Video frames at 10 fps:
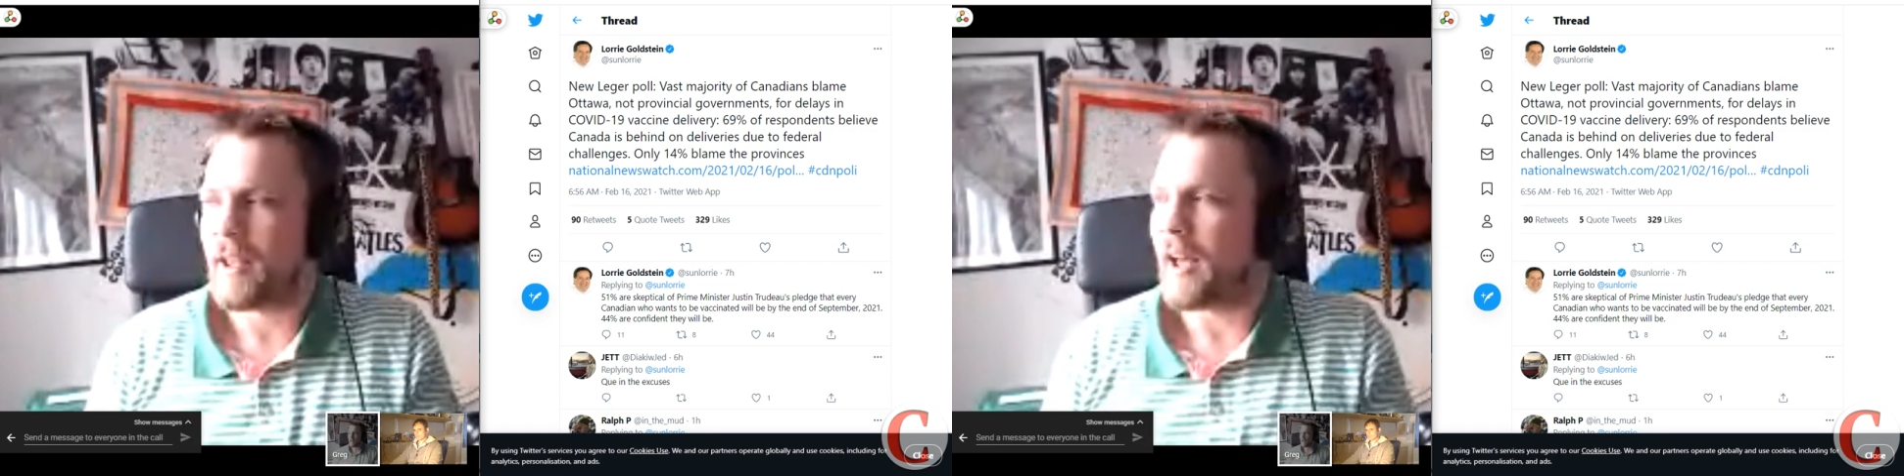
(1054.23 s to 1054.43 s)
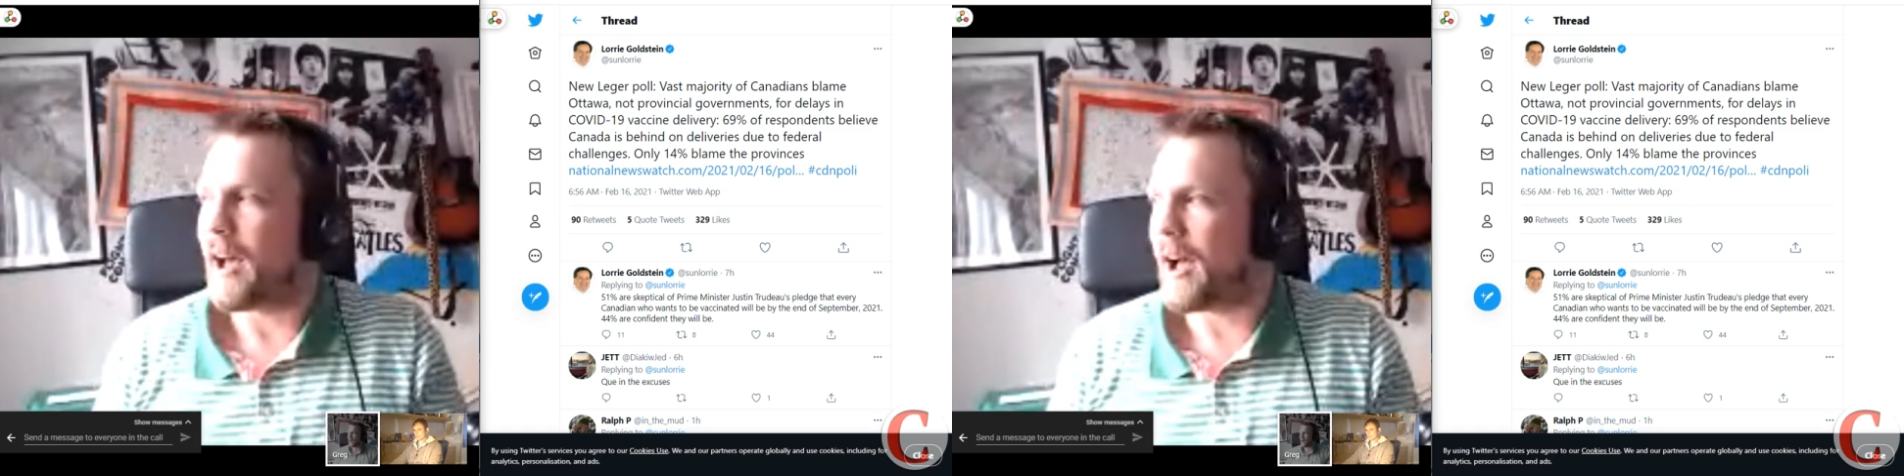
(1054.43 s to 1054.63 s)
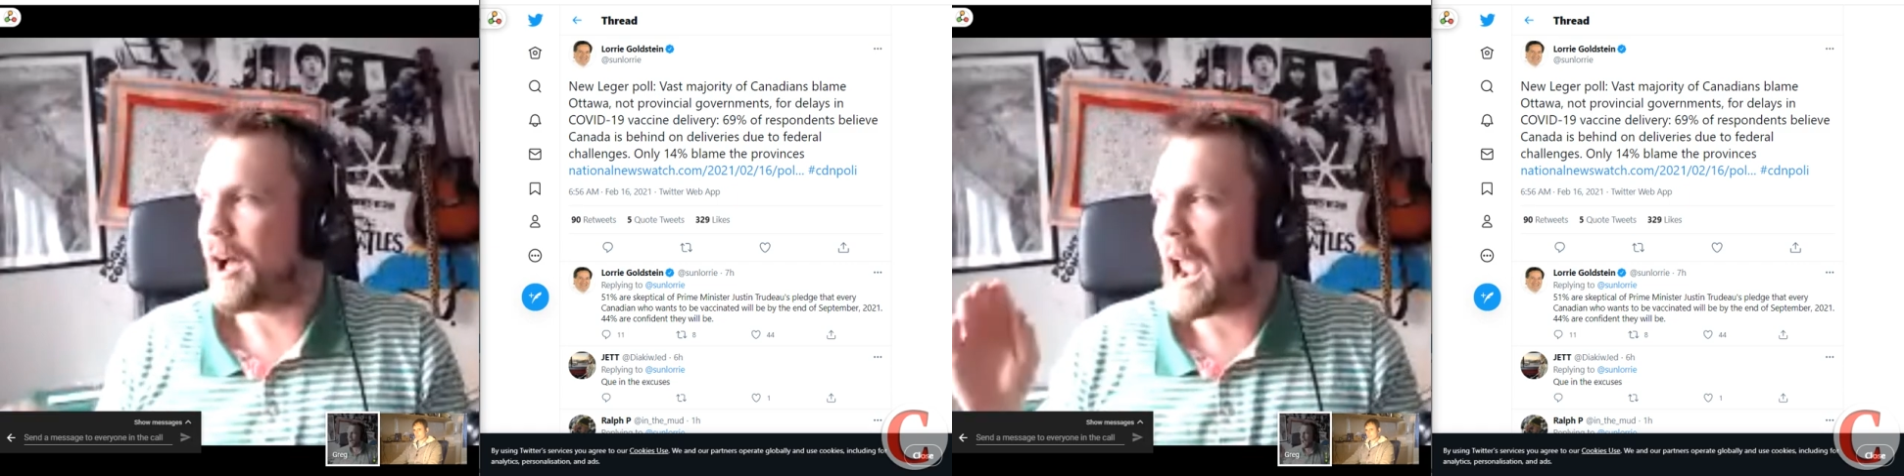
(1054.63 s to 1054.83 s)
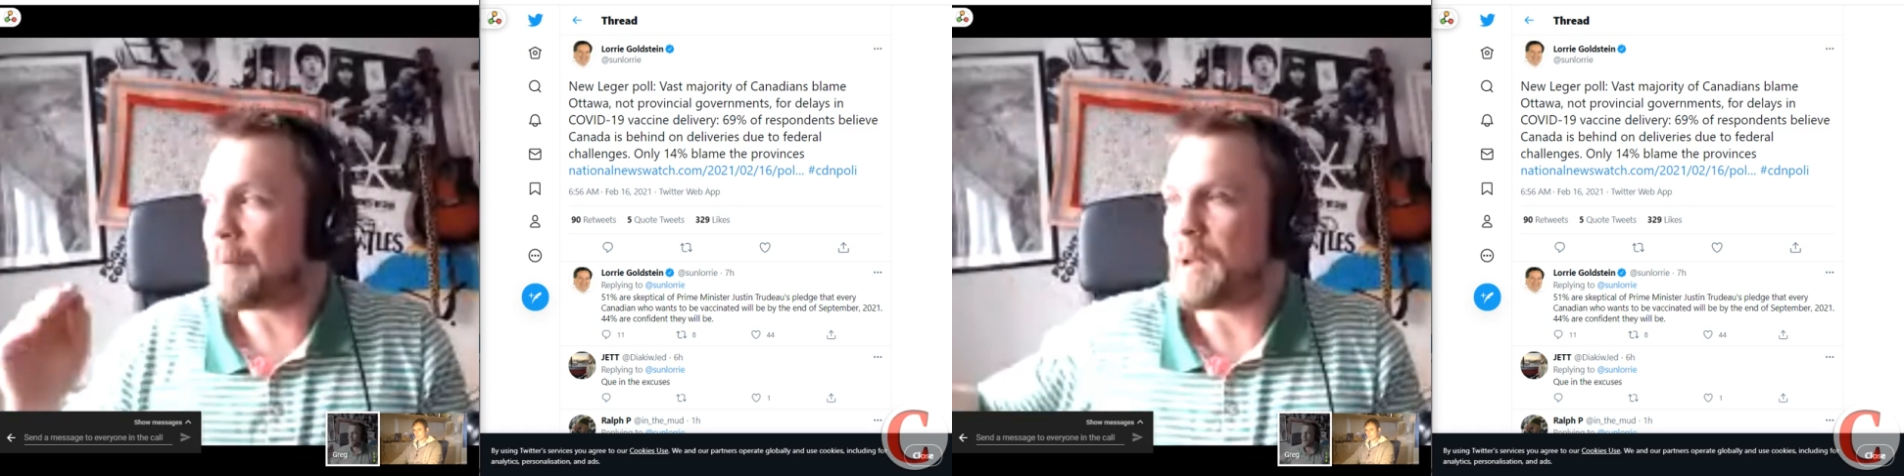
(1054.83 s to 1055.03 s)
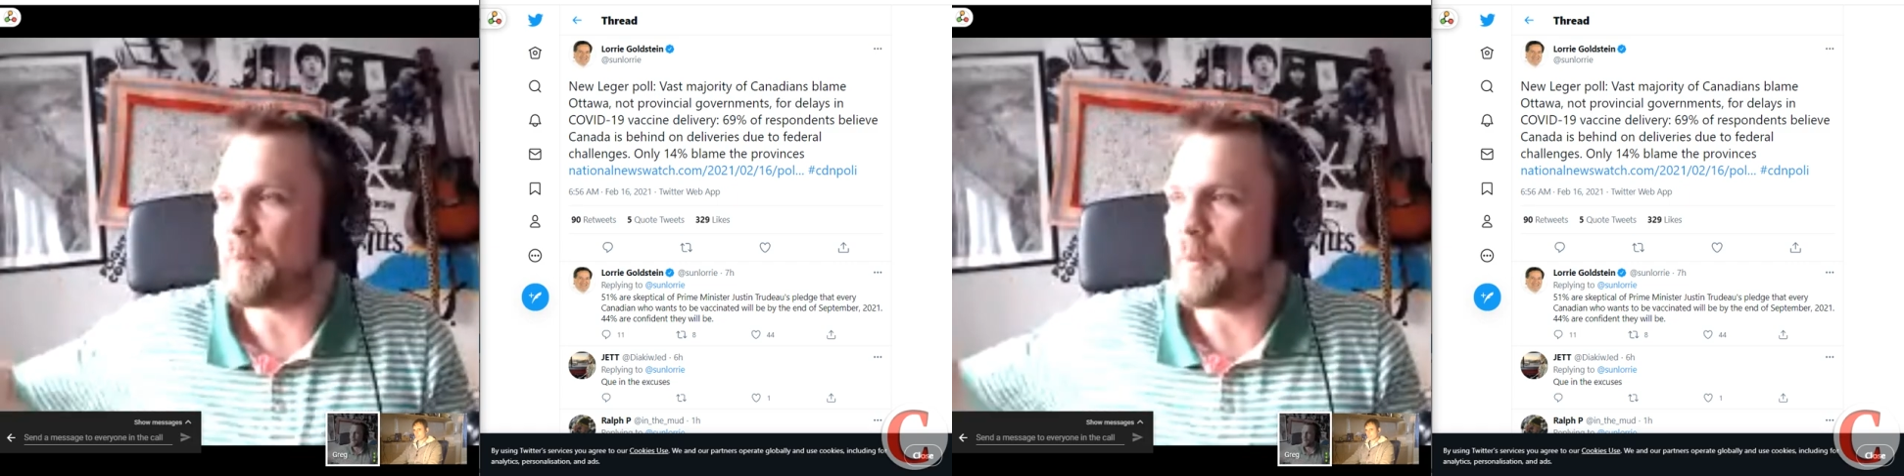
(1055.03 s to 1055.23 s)
And
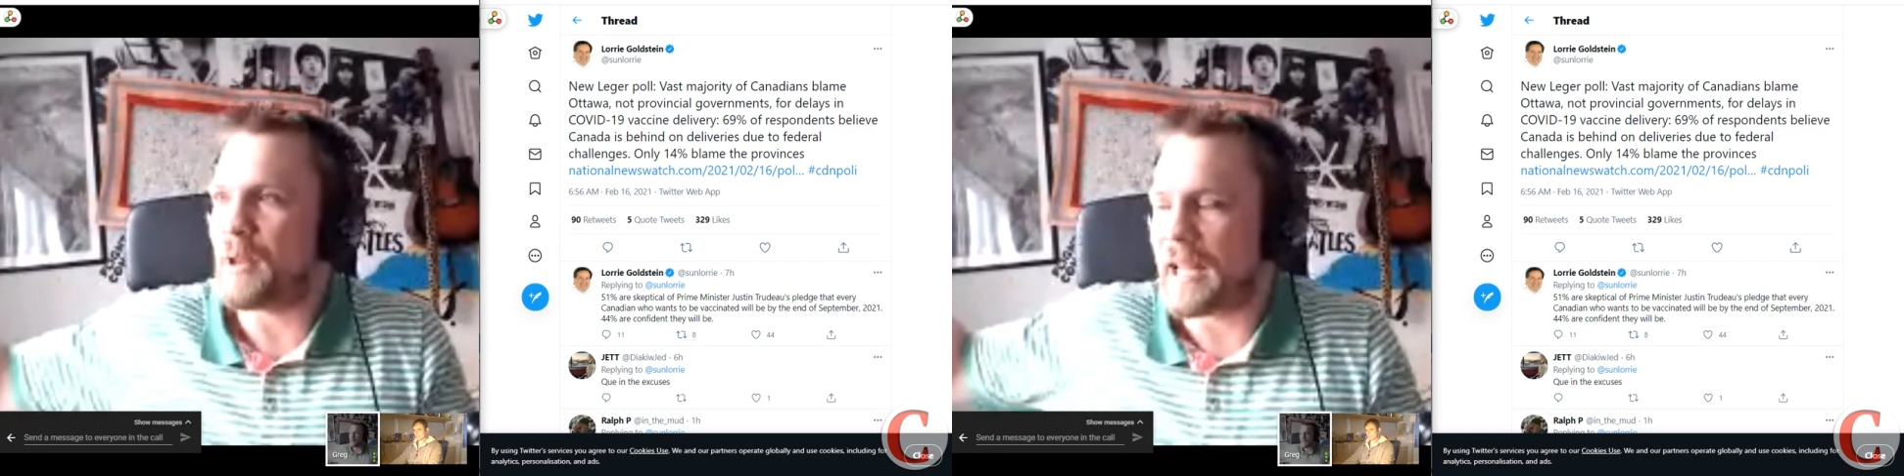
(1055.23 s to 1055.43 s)
people